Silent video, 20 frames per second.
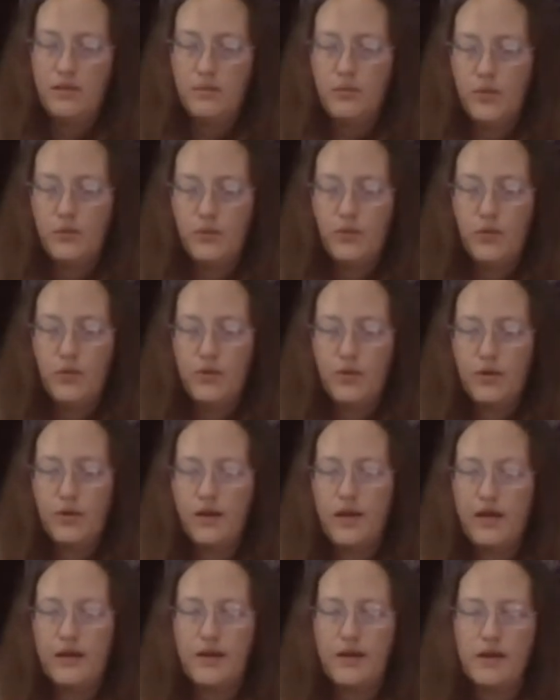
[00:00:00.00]

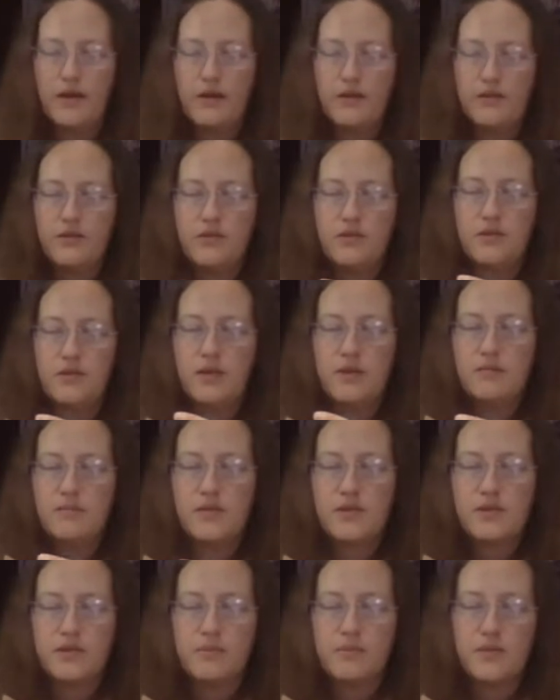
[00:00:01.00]
before I got to
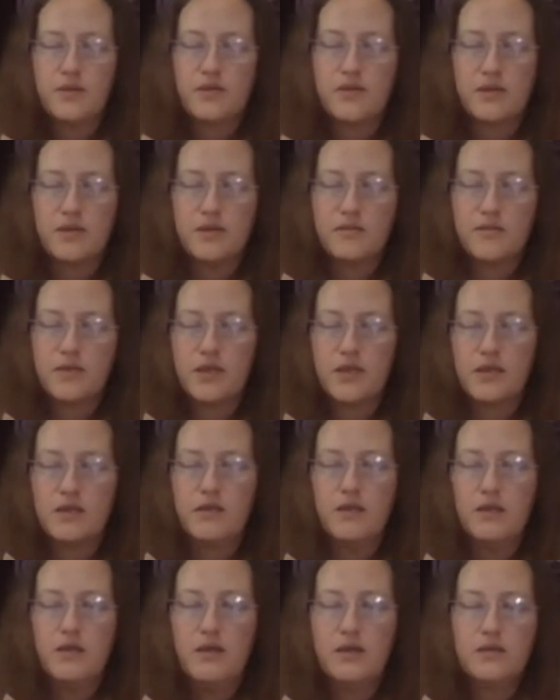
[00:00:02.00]
Tim's slippers, and he was
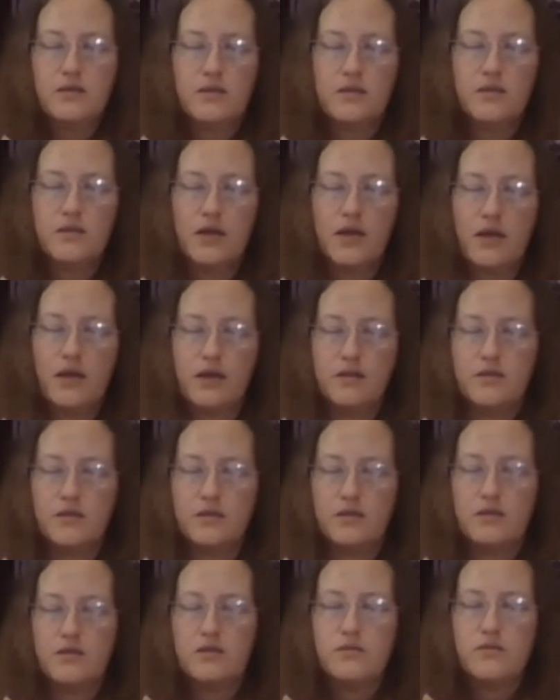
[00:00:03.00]
like, no, it's okay, I'll
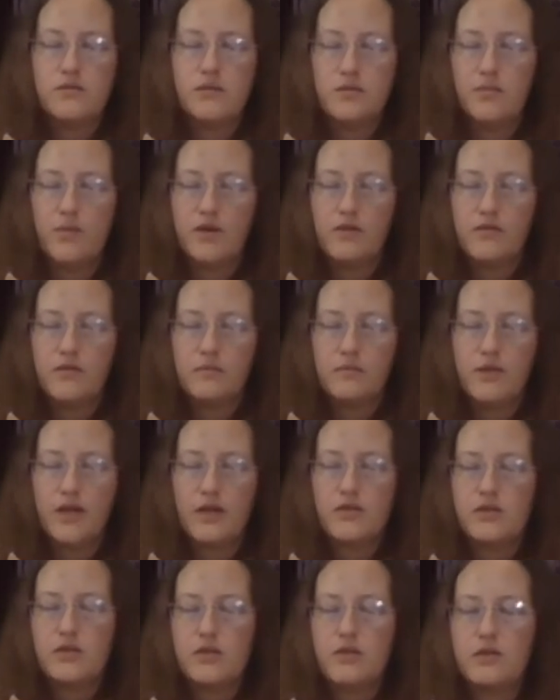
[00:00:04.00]
just use the pair from
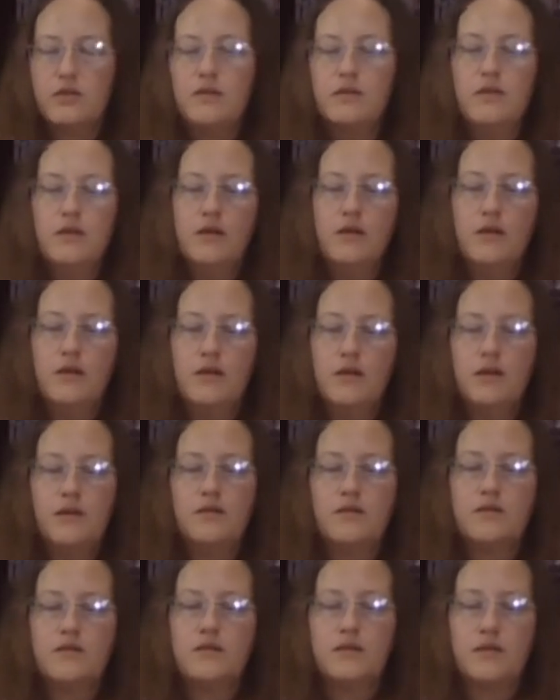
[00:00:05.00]
last year.
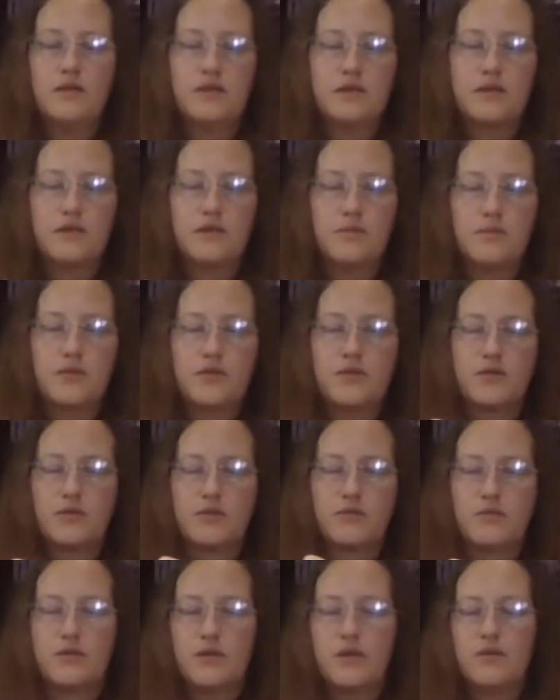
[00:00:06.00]
So his slippers
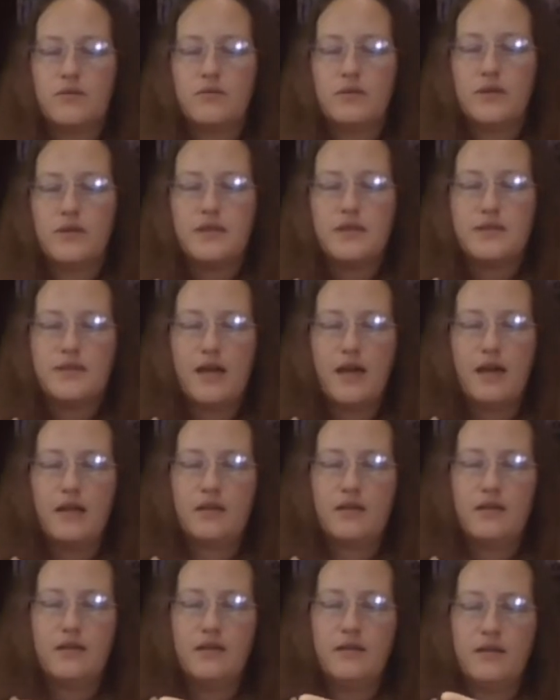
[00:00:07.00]
are really, really
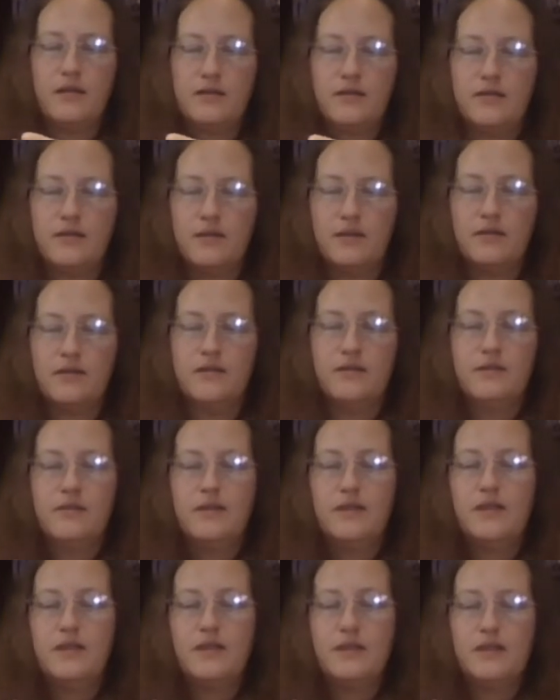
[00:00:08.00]
sad, and he needs a
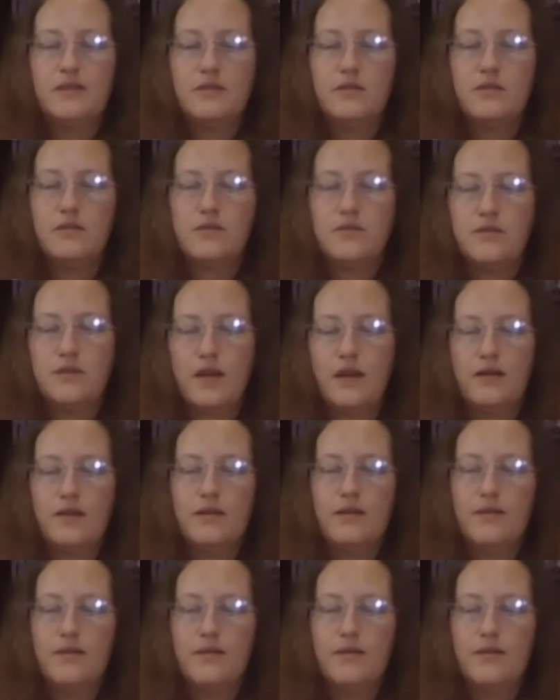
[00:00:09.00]
new set.